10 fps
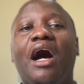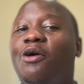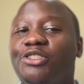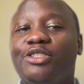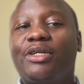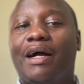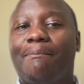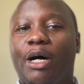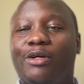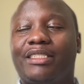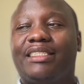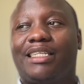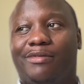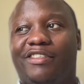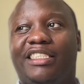I also talk about
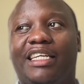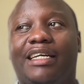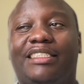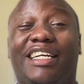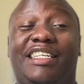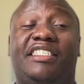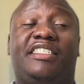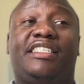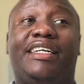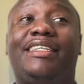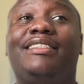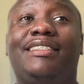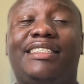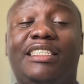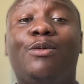some of the challenges that are
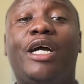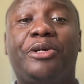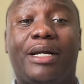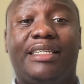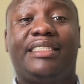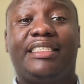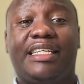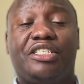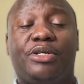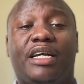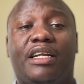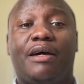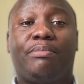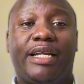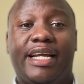existing where you can see that you can
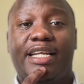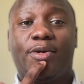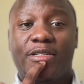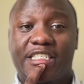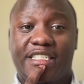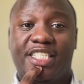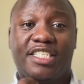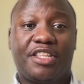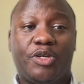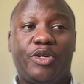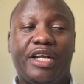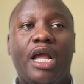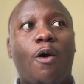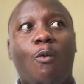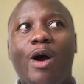apply the contingency theory.
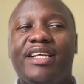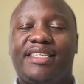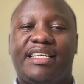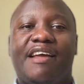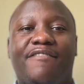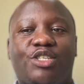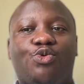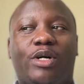One is a diverse